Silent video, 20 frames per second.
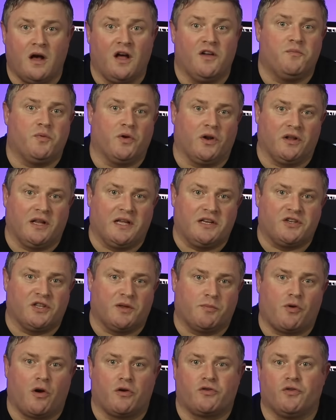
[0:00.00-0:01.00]
I've put a link to
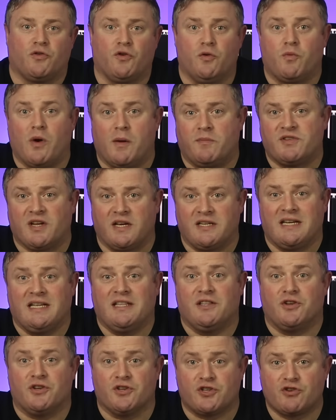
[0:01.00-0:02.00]
the Proctor Group website
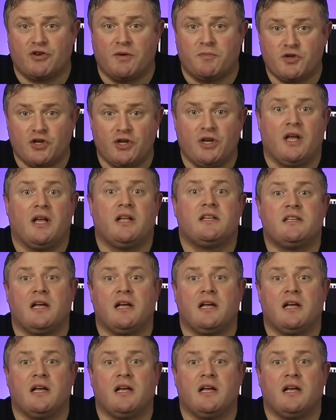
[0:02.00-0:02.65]
in the description.